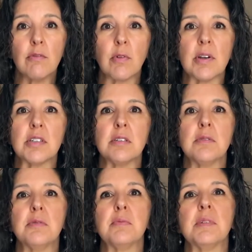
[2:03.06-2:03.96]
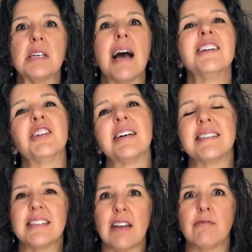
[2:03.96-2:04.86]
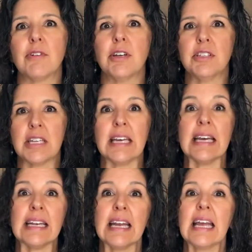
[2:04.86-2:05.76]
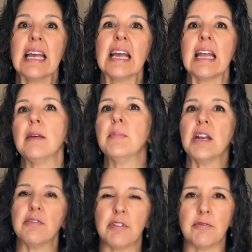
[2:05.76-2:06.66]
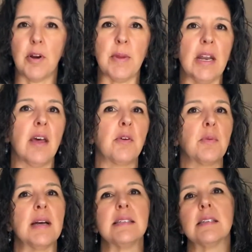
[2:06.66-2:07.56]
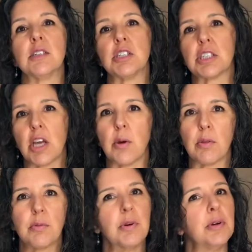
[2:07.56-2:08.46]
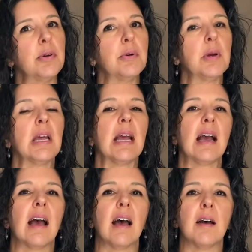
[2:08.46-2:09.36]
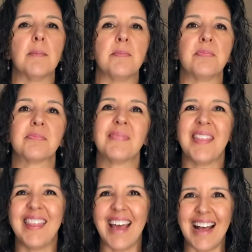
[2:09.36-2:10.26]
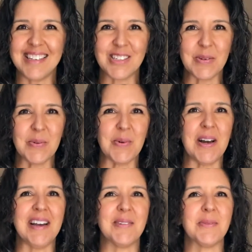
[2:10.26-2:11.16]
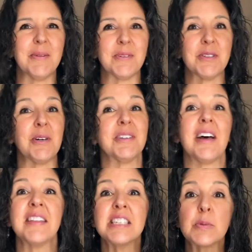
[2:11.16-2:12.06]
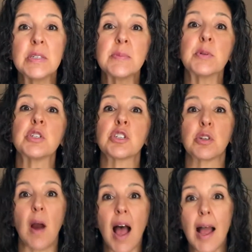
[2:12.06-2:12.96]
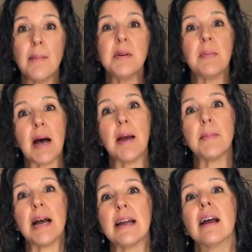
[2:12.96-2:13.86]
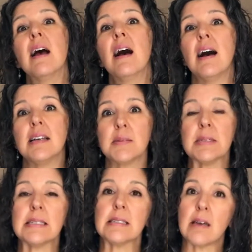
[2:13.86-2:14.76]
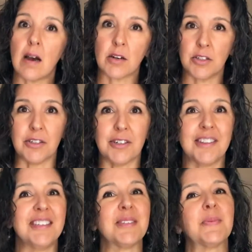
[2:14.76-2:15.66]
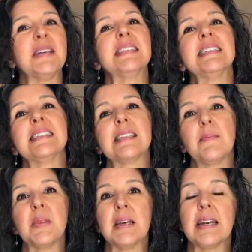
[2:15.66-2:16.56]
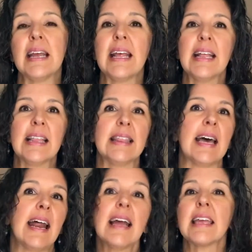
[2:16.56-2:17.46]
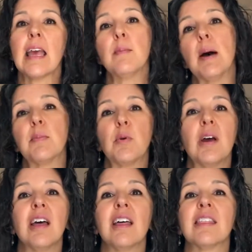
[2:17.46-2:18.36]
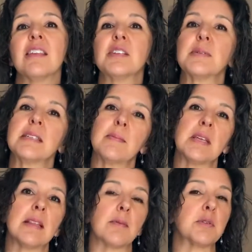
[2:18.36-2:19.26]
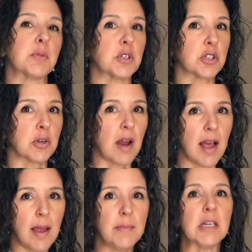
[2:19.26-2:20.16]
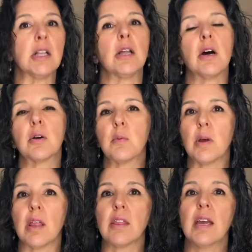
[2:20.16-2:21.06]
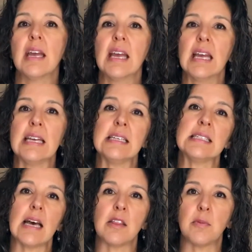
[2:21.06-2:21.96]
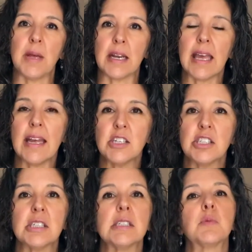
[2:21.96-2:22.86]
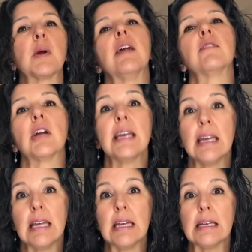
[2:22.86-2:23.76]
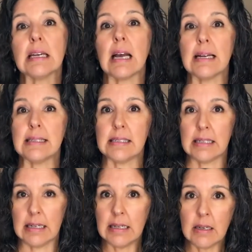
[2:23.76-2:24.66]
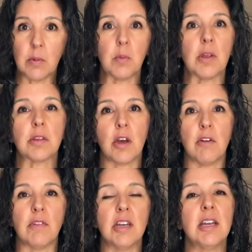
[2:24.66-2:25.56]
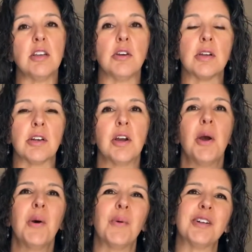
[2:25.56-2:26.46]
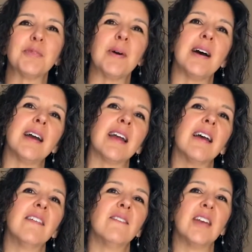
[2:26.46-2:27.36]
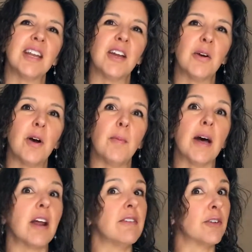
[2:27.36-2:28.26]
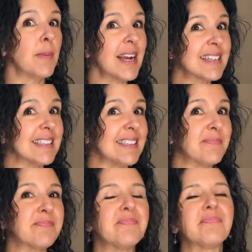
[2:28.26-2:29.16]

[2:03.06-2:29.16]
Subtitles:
for it to digest and for you to get any benefit from it. Otherwise they'll just go through. That's what we were told. Now, this was prescribed by my husband's doctor. This wasn't something that I came up with. This was something that was prescribed along with his other medication whenever he got sick with COVID, and you can watch my video about ivermectin